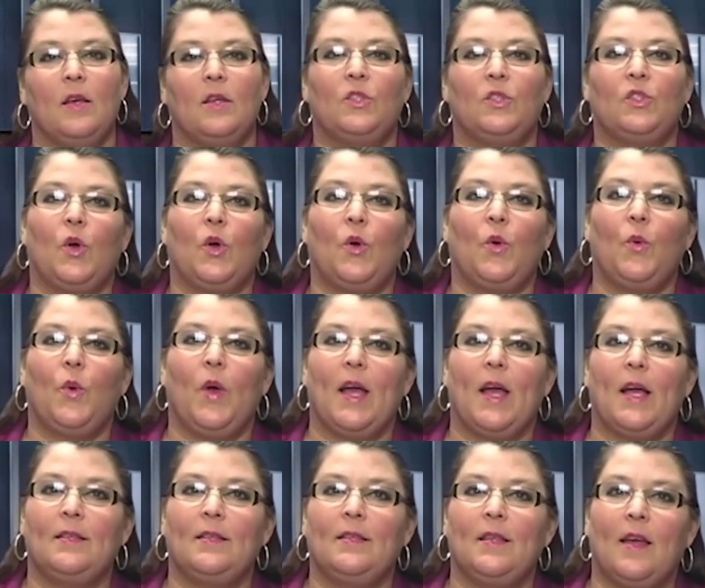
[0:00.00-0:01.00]
So
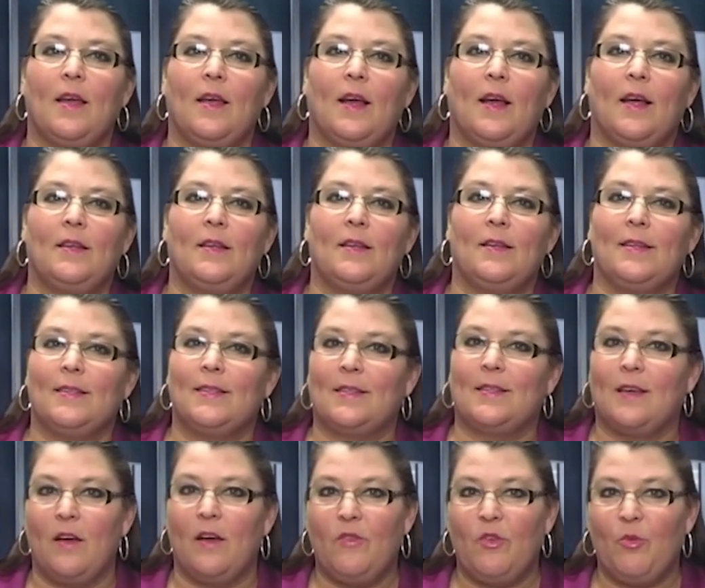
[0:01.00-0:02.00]
as I got to
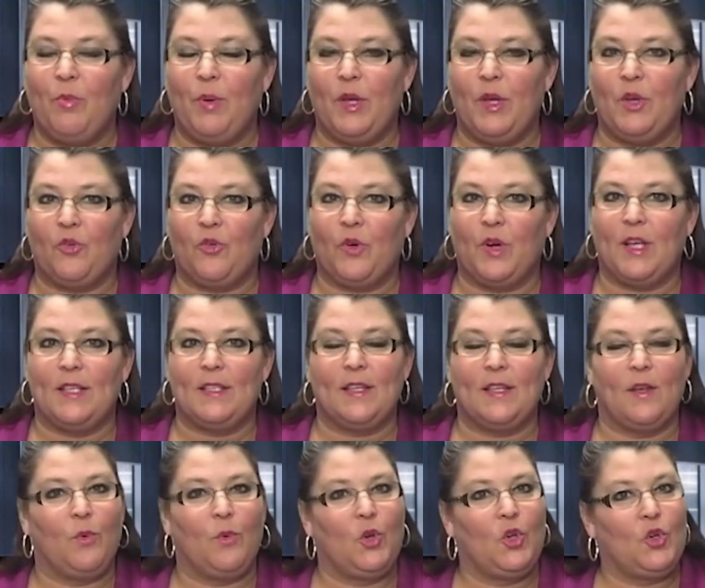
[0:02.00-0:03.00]
discover Pinterest
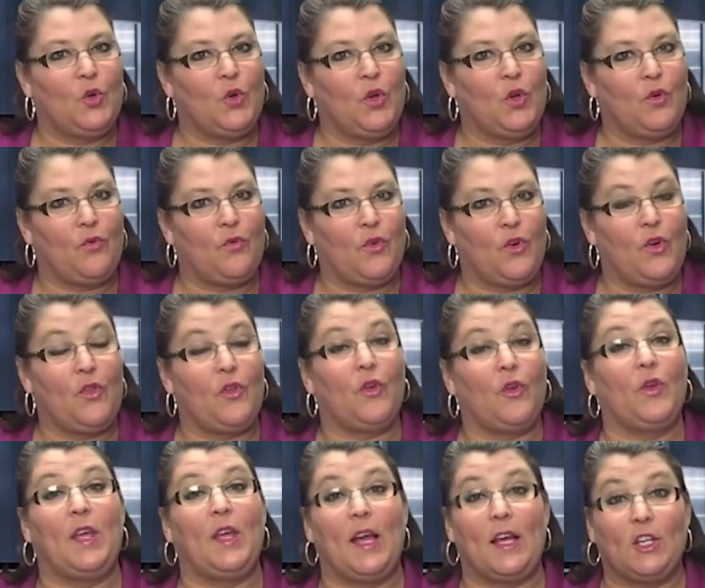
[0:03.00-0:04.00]
and we took it
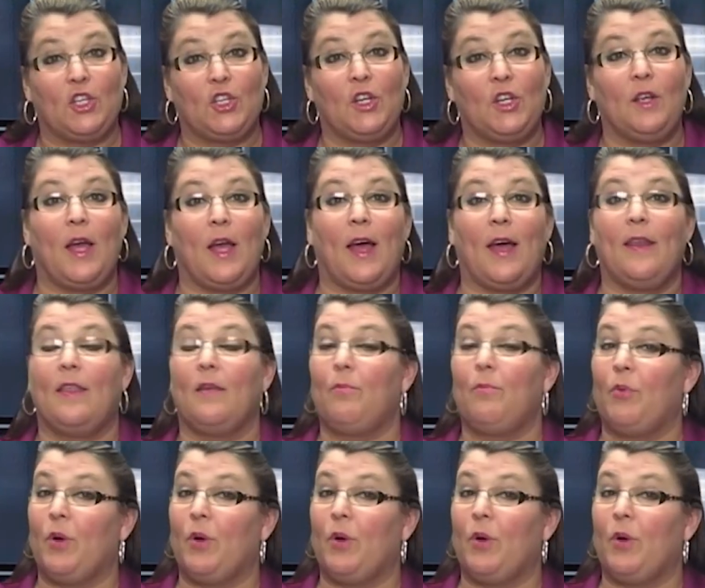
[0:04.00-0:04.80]
further, yes, she had the